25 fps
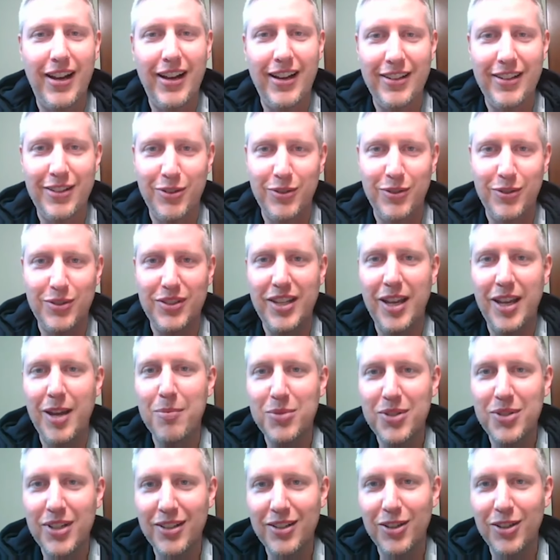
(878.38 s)
you know, it's
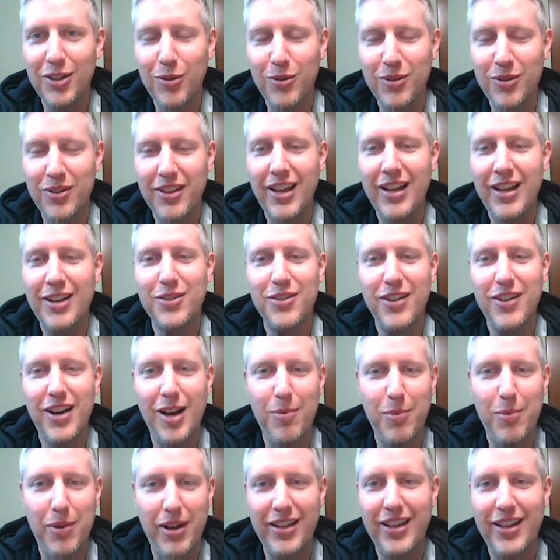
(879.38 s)
tempting to go into that
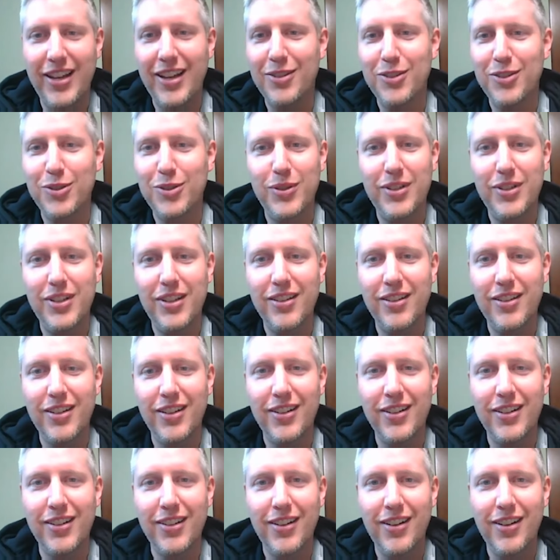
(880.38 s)
trap. I can't do it
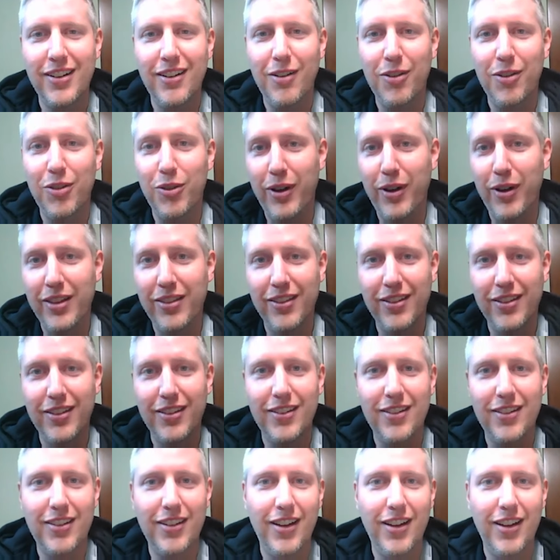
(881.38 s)
either. Though I
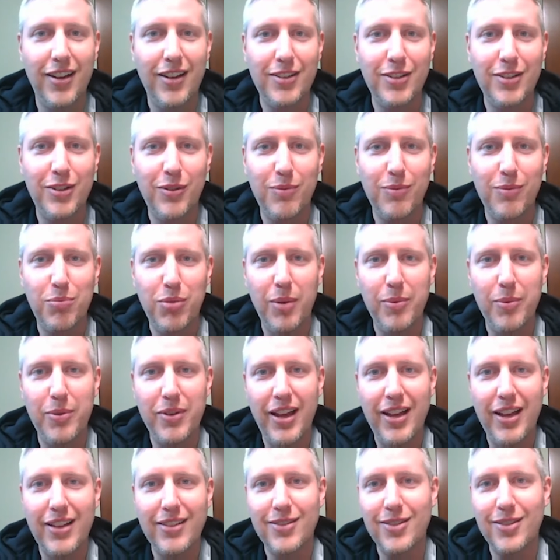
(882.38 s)
think, you know, probably
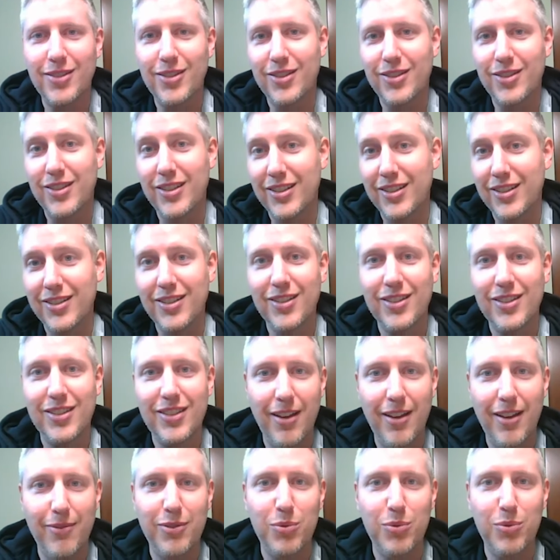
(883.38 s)
that 6 to
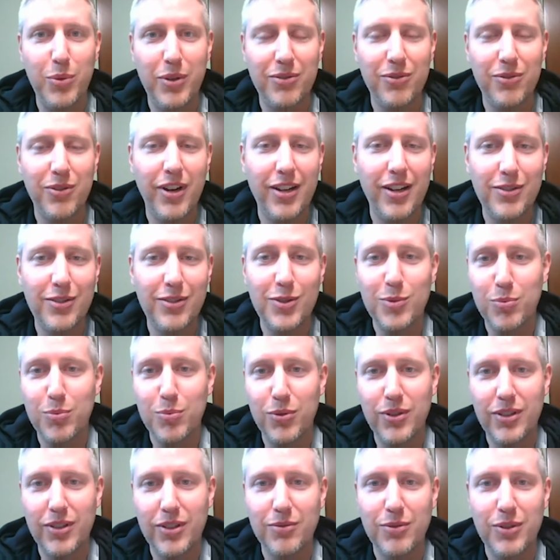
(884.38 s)
7 win range is
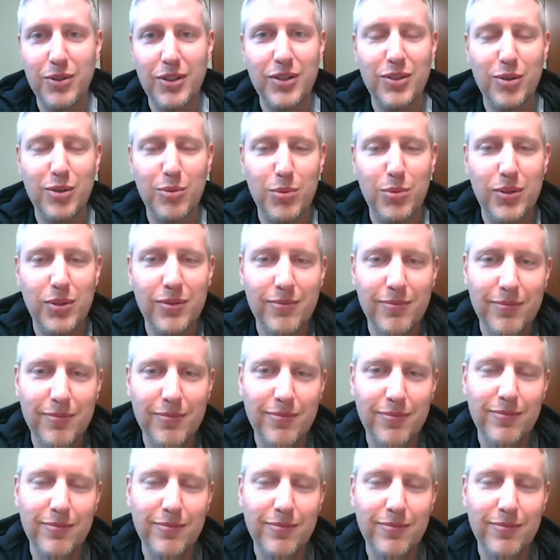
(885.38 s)
pretty reasonable.